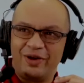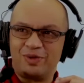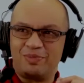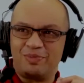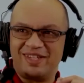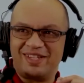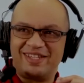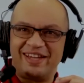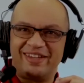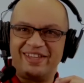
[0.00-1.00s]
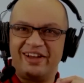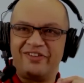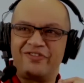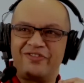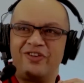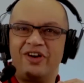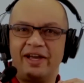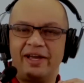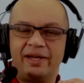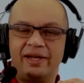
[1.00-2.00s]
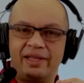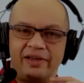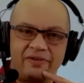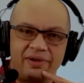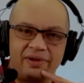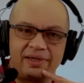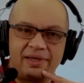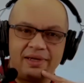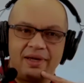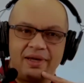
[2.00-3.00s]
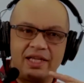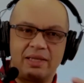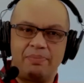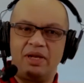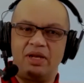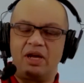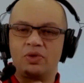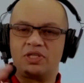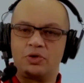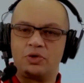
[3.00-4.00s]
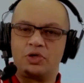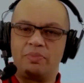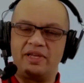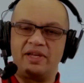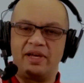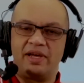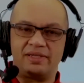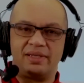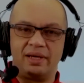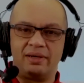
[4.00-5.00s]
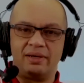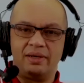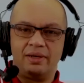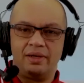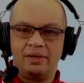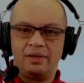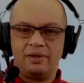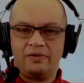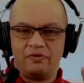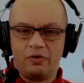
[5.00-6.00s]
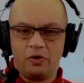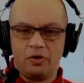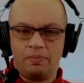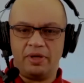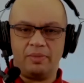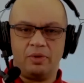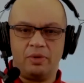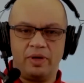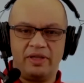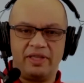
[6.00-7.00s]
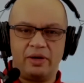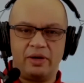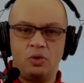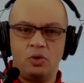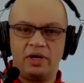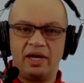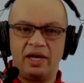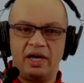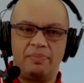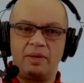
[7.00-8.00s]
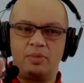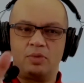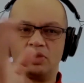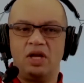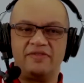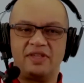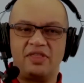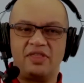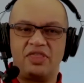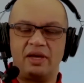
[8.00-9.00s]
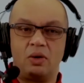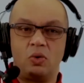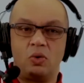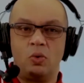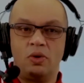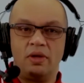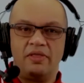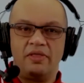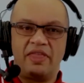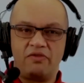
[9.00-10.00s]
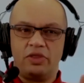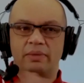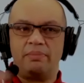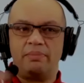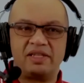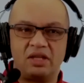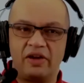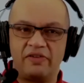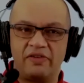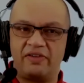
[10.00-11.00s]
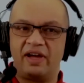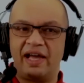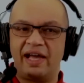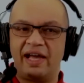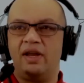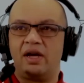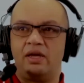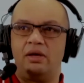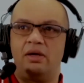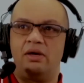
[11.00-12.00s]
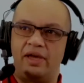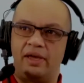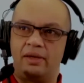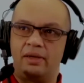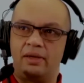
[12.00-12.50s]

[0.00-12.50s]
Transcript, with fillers: those businesses out there that are flying. And they it's a bit like what social media has done for people where they'll look at other people's lives and think, oh, they've got the best life ever. How lucky are they?